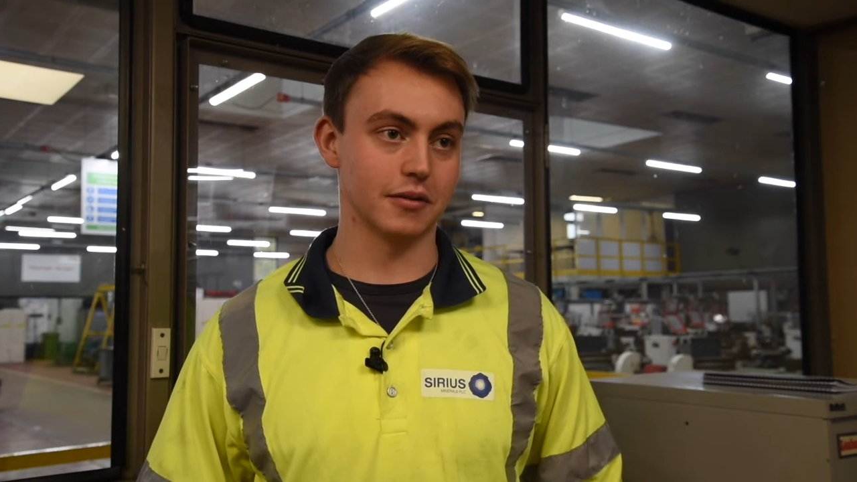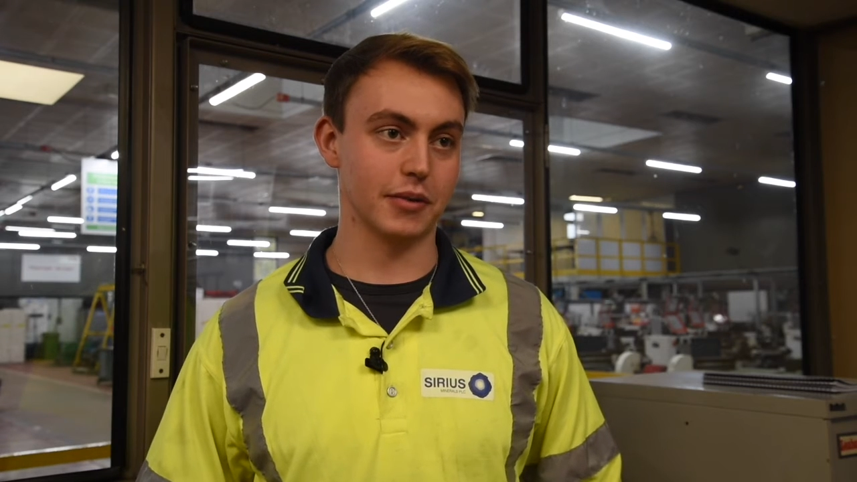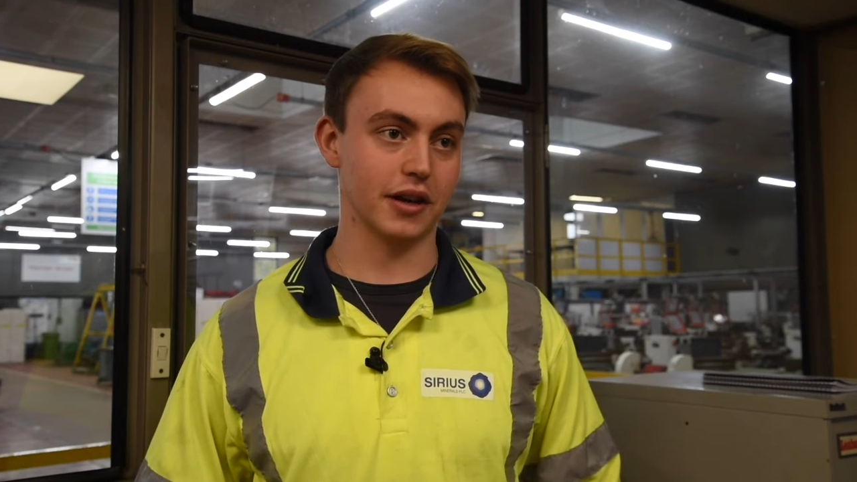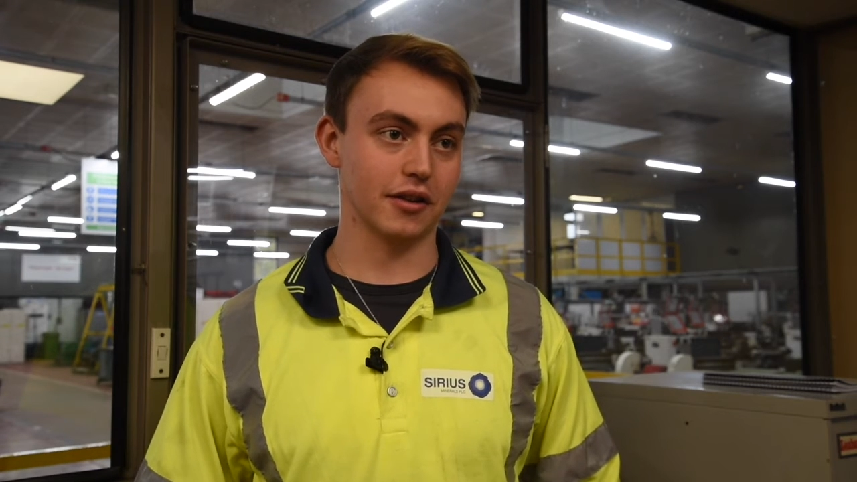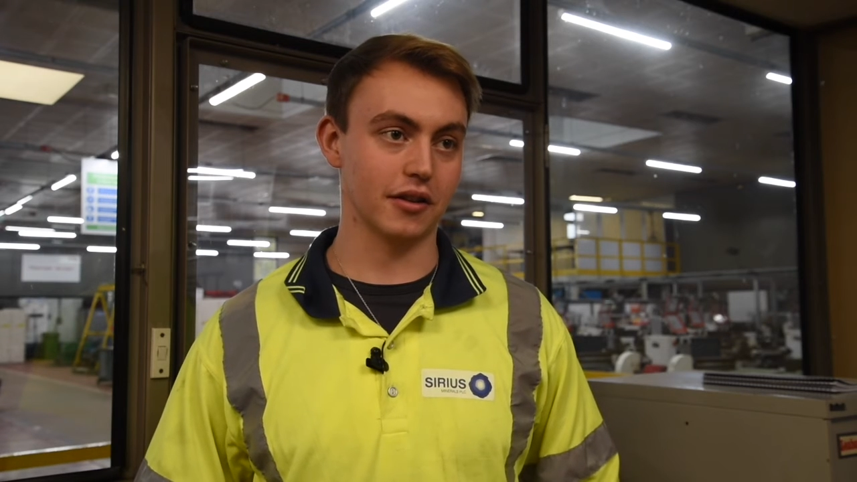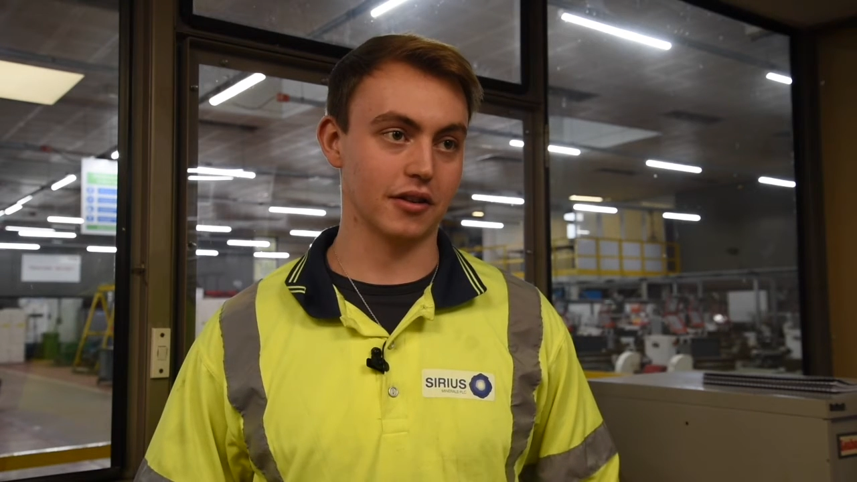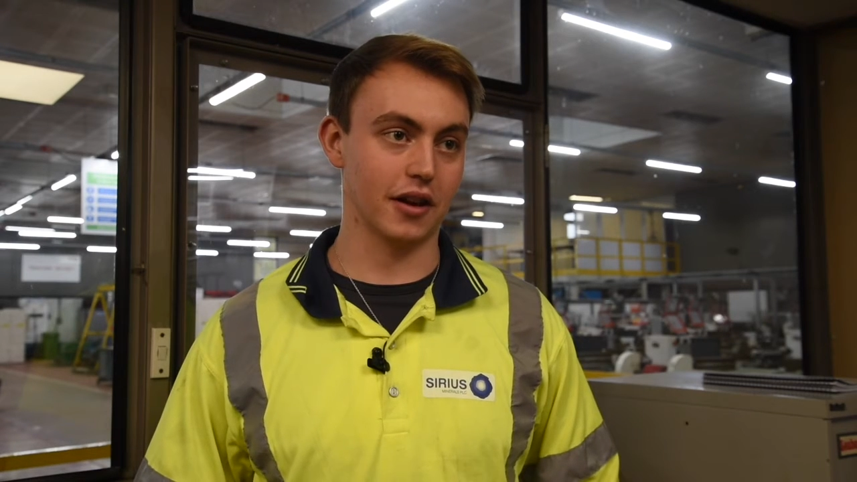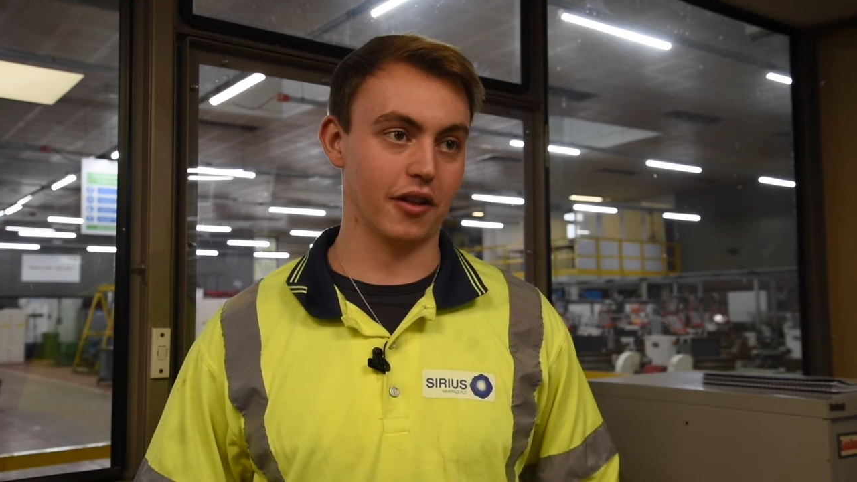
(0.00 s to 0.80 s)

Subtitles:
based instead of